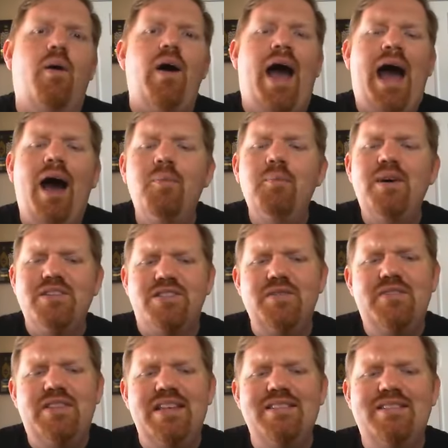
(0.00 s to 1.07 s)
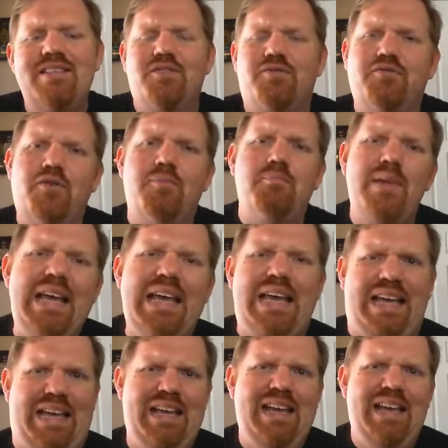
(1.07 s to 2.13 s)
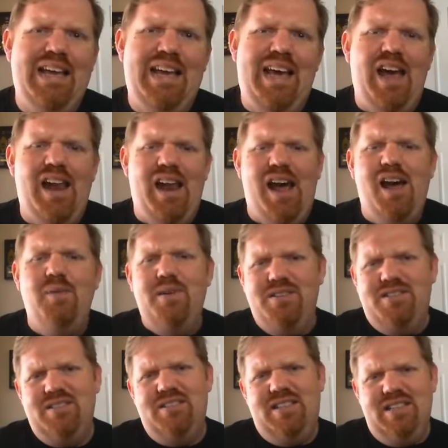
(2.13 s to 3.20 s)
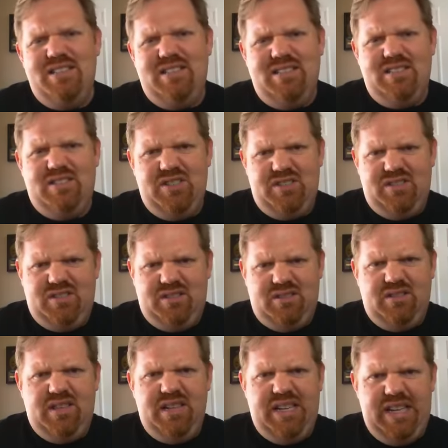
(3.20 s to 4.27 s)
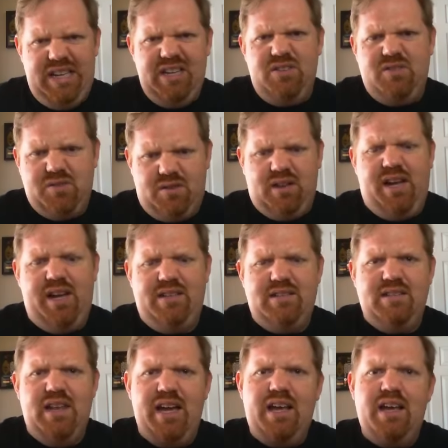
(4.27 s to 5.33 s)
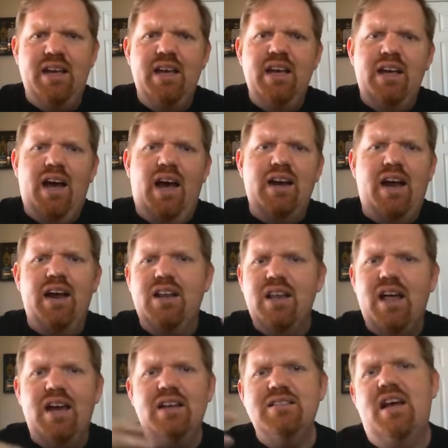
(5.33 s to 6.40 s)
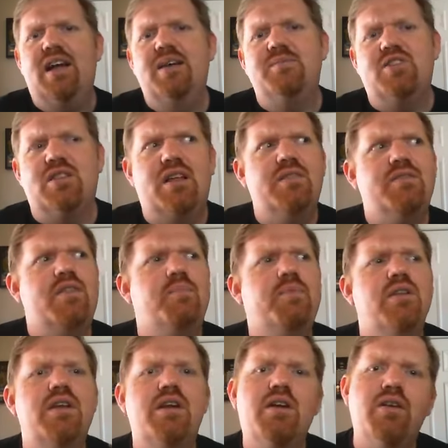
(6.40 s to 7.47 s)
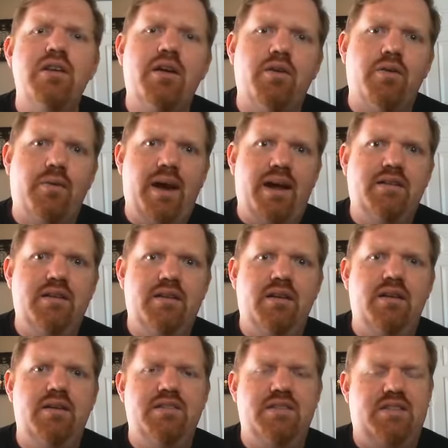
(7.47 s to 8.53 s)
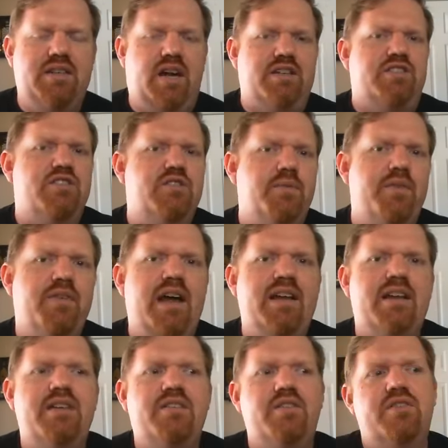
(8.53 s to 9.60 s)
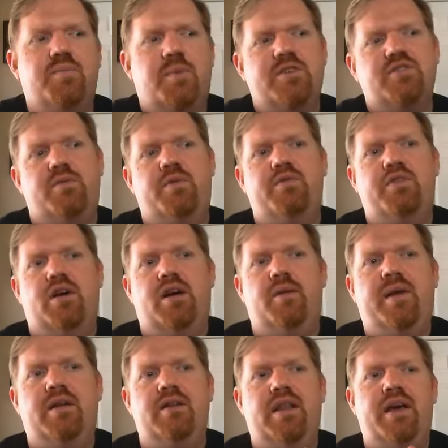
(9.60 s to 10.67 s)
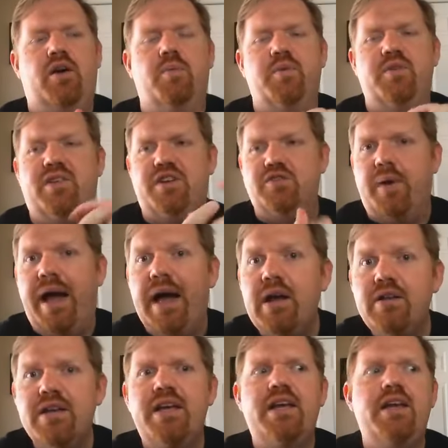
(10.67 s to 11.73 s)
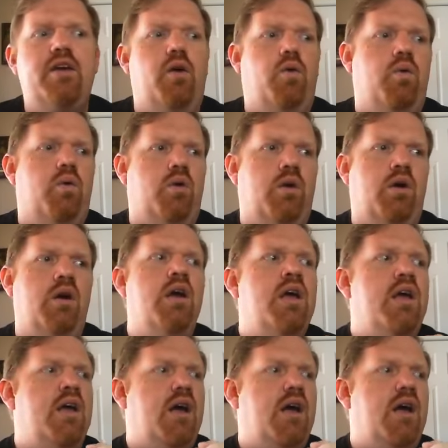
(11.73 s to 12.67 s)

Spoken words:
how much of this is for me and how much of this is just the Israelites? Like, and a lot of times, a lot of the politically correct discussions we've gotten into, especially when we talk about like homosexuality or